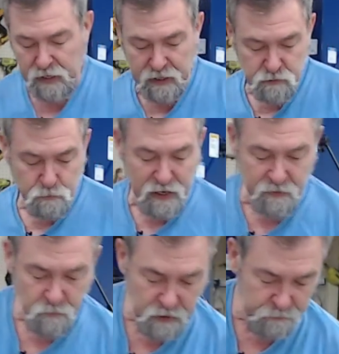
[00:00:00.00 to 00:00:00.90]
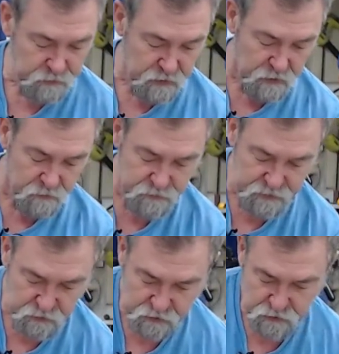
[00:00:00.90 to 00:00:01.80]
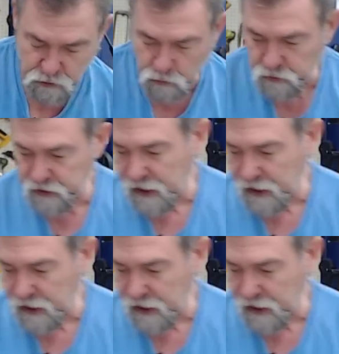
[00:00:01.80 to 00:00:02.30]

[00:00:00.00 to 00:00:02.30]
as part of my thing that I do with